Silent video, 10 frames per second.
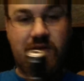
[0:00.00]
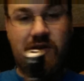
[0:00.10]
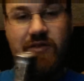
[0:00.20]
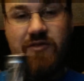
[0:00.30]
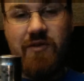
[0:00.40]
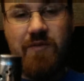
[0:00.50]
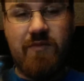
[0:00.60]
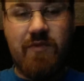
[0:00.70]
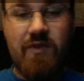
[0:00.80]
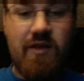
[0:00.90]
Okay, so
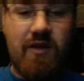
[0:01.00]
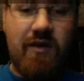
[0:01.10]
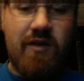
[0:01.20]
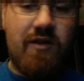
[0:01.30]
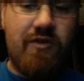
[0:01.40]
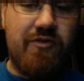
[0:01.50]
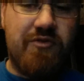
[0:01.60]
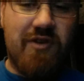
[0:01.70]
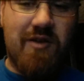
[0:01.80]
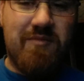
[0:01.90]
got it
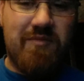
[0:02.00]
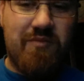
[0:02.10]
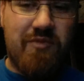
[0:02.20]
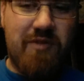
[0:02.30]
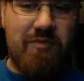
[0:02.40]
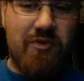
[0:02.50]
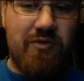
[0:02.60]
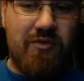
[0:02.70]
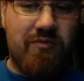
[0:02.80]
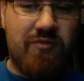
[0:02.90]
juiced up, pretty
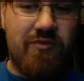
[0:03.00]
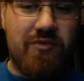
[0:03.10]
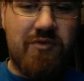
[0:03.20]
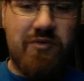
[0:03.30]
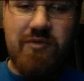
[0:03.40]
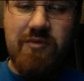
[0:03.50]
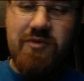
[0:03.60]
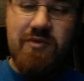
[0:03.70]
blue, real cool,